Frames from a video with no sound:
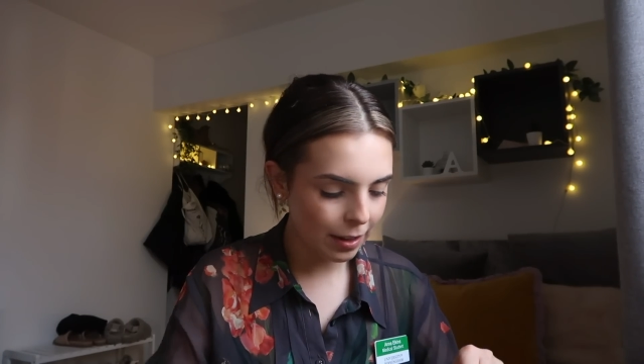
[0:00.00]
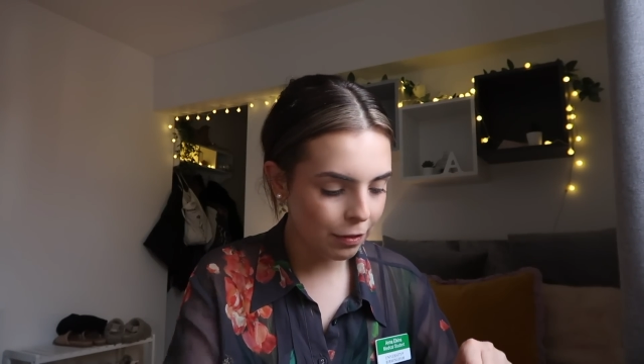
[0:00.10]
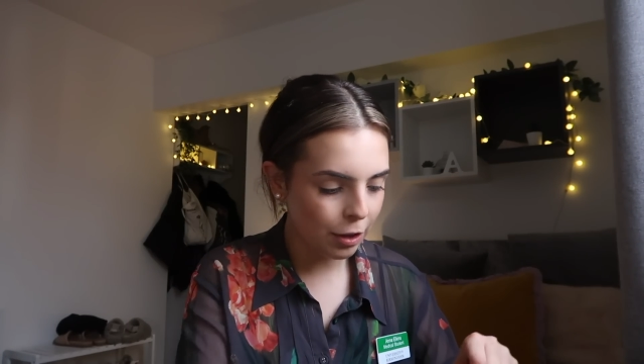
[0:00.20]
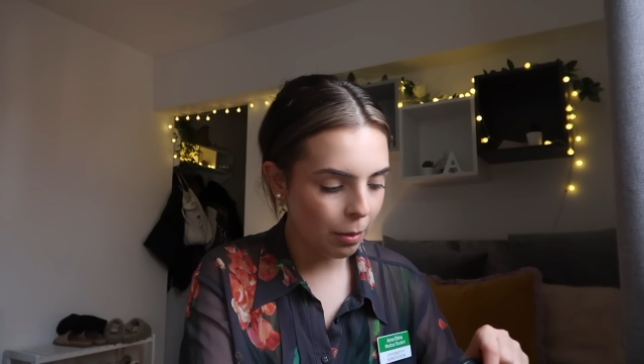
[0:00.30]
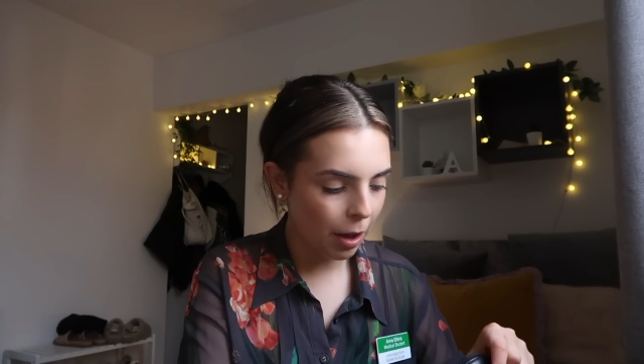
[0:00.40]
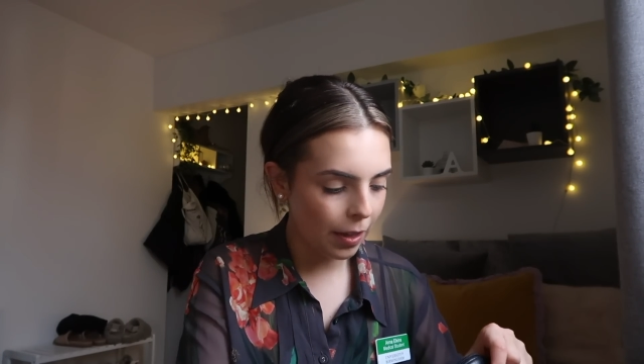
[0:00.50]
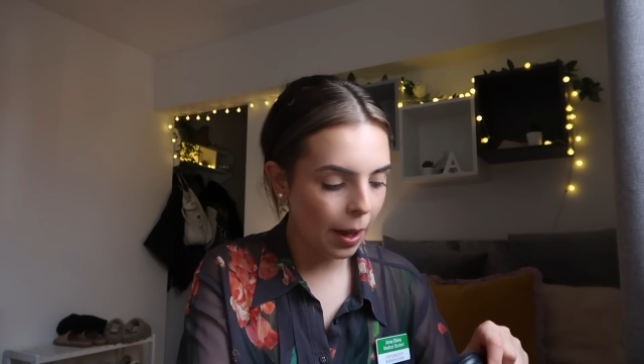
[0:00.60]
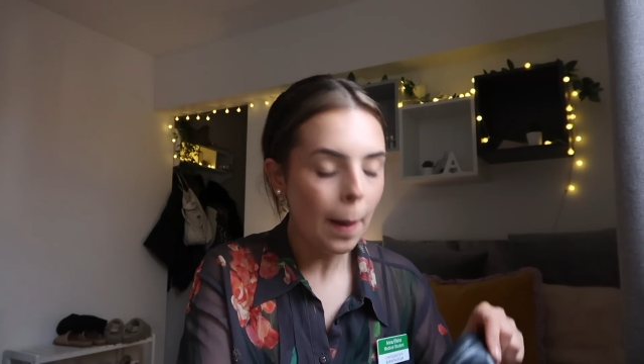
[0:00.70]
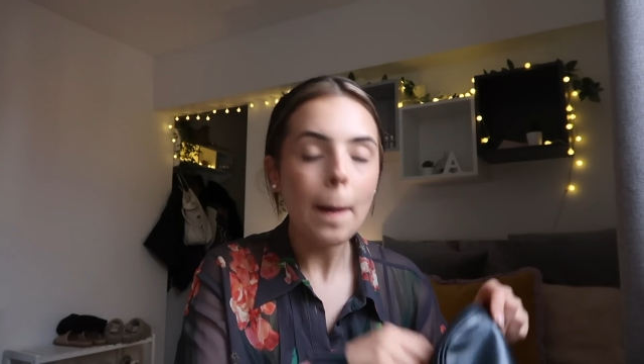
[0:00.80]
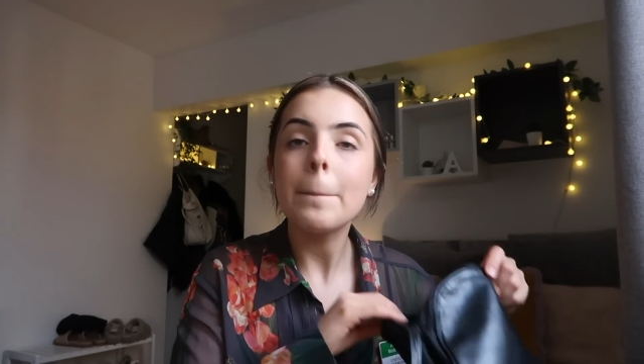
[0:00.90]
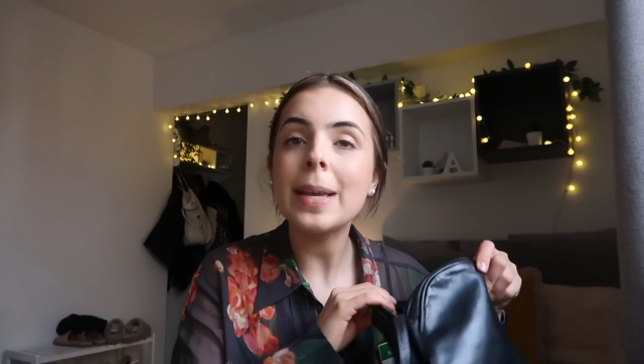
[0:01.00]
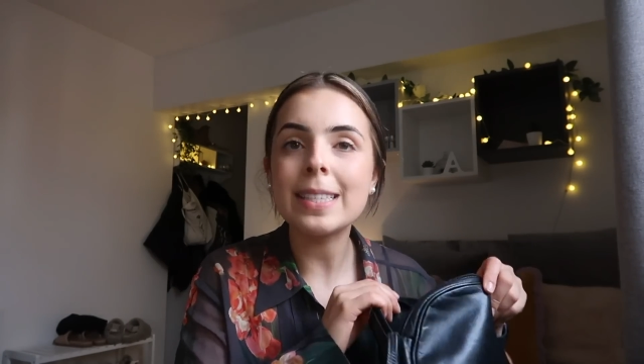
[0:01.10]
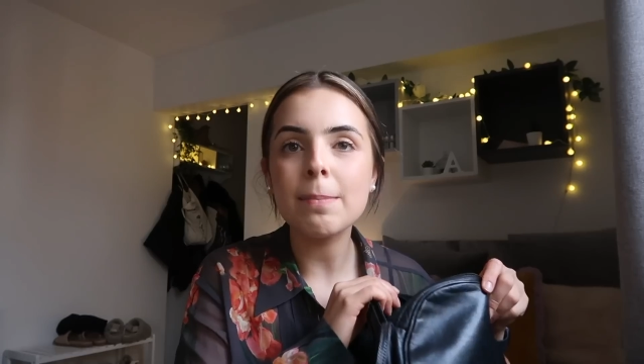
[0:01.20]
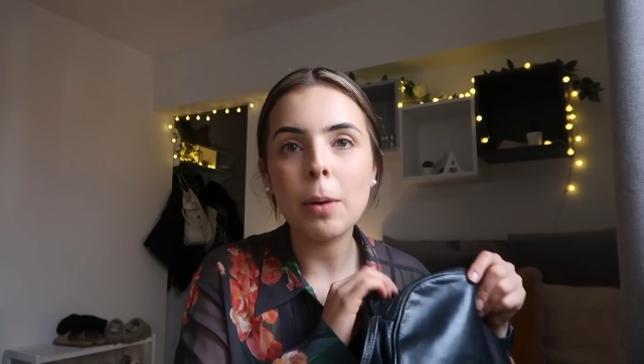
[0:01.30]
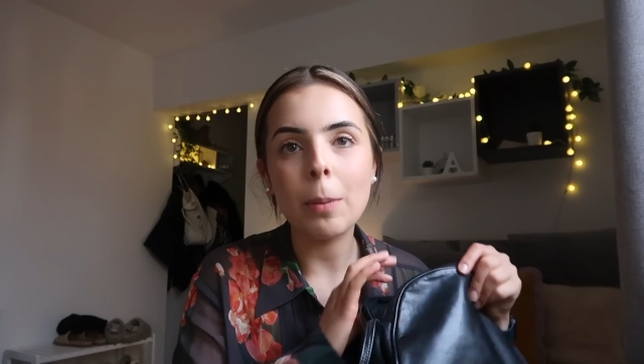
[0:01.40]
a few other
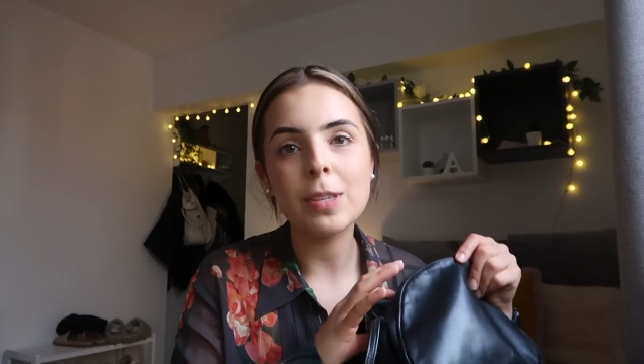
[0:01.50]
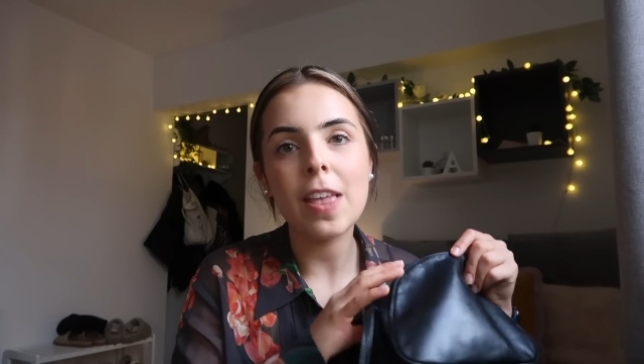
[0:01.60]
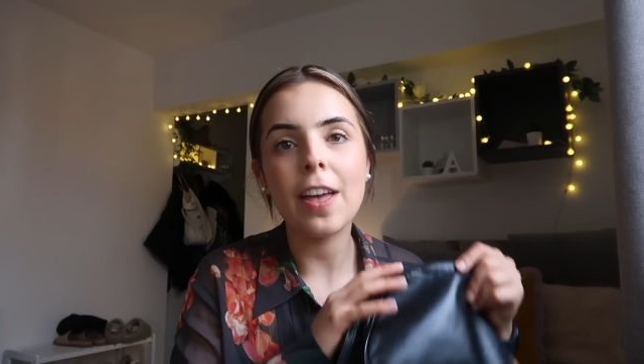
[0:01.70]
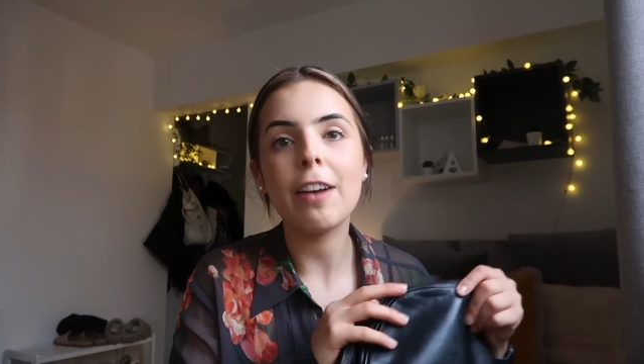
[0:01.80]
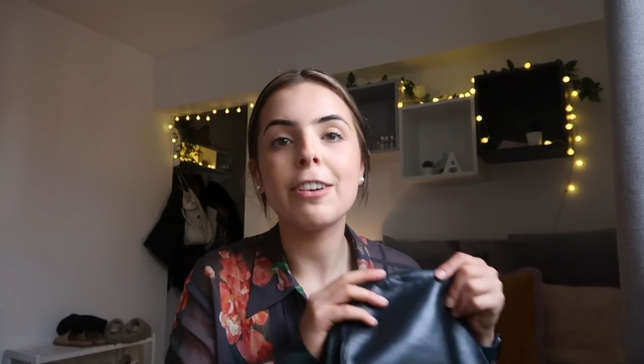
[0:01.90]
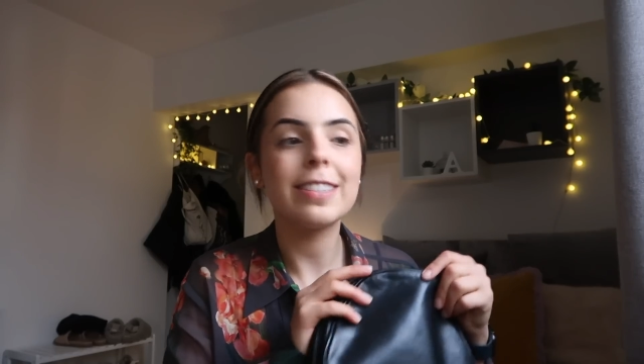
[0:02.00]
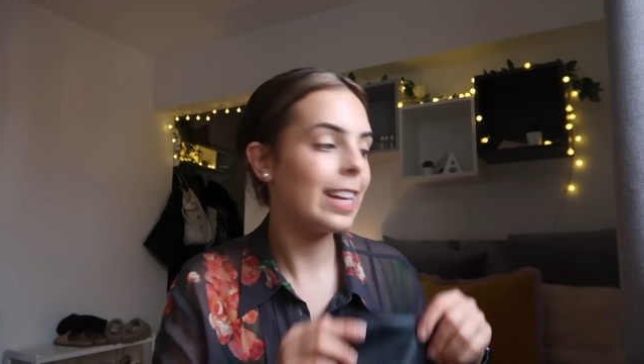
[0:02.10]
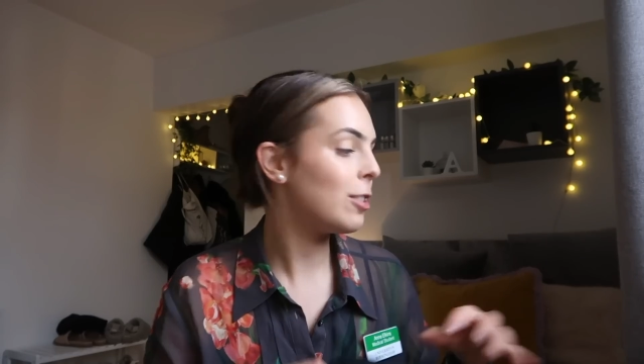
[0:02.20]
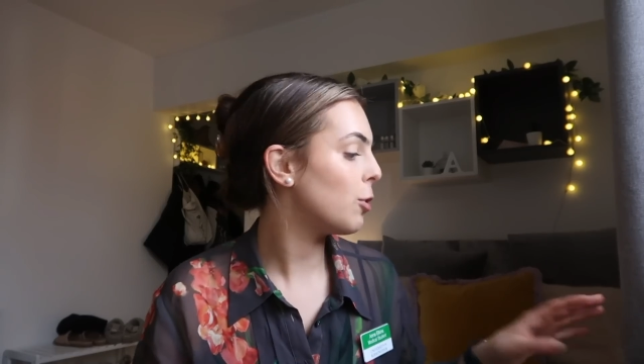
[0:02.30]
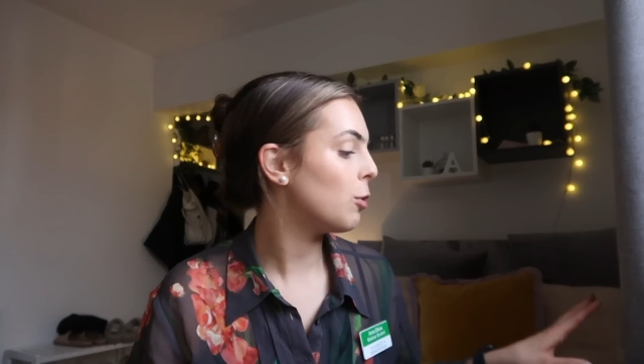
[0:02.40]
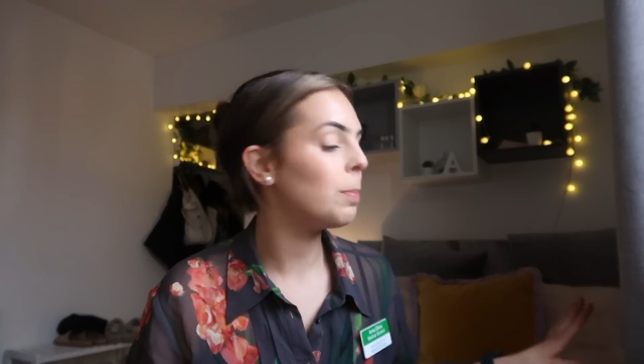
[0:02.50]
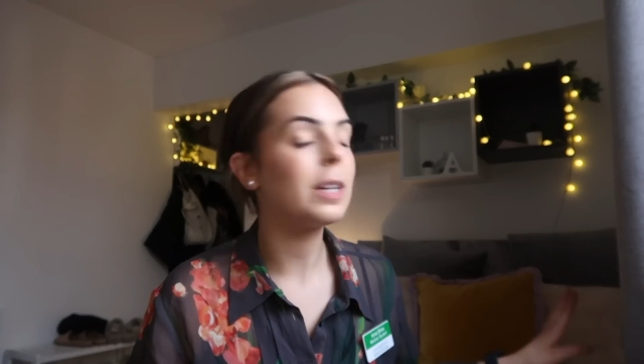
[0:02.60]
bits and bobs that are essentials,